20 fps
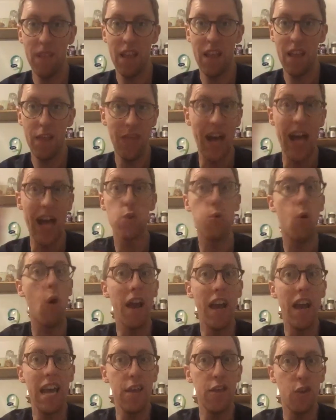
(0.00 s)
That's what
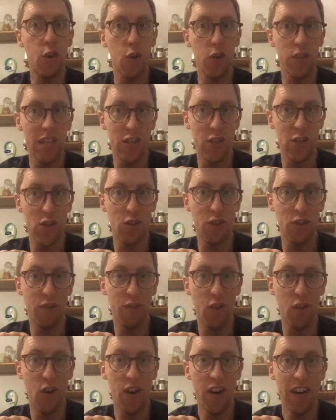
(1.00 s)
he thought it stood
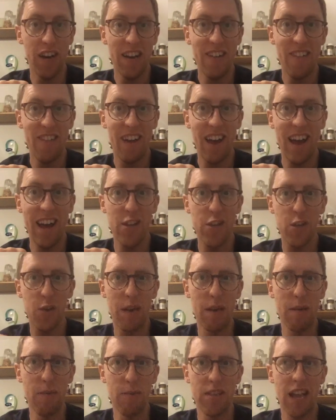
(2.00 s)
for, right? So
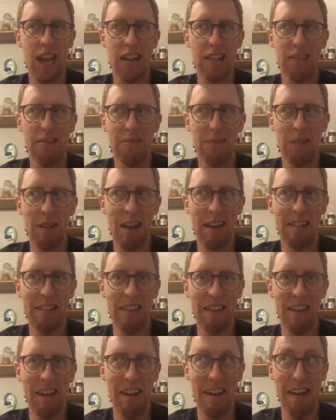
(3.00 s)
he was like, well,
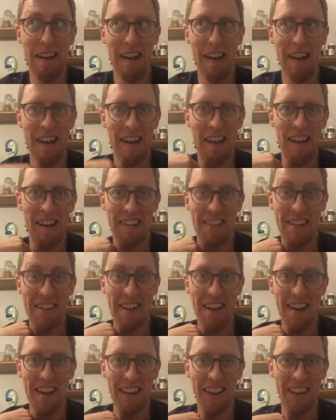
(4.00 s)

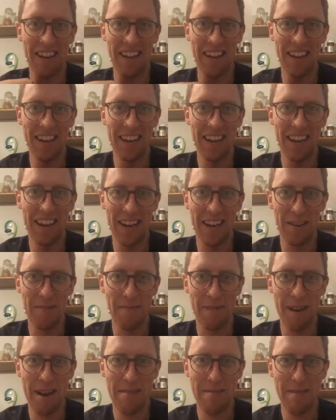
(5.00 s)
yeah, like I don't
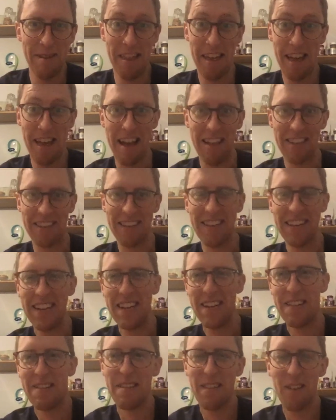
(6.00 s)
mind a bit of that.
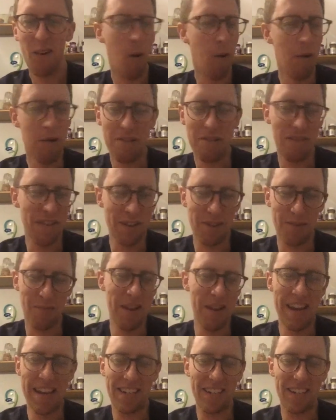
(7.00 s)
Always feels
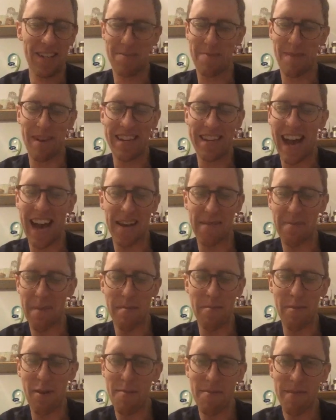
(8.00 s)
weird because it's my dad and my
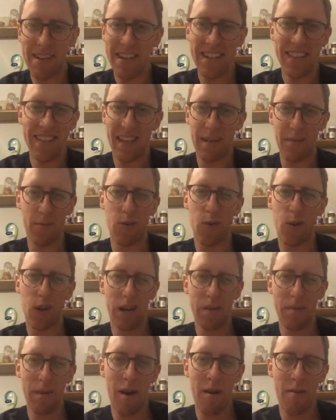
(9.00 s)
mum that I'm talking
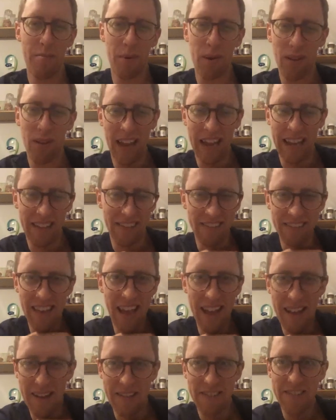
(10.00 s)
about, but like, yeah,
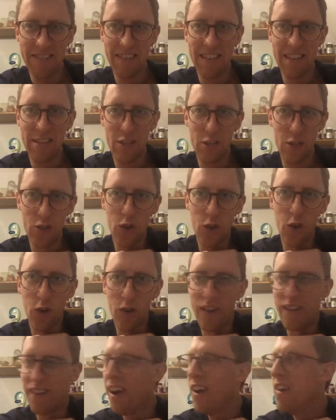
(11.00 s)
it's a story,
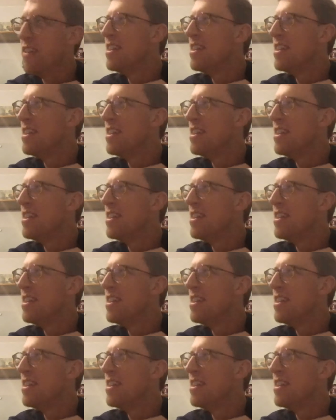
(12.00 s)
right?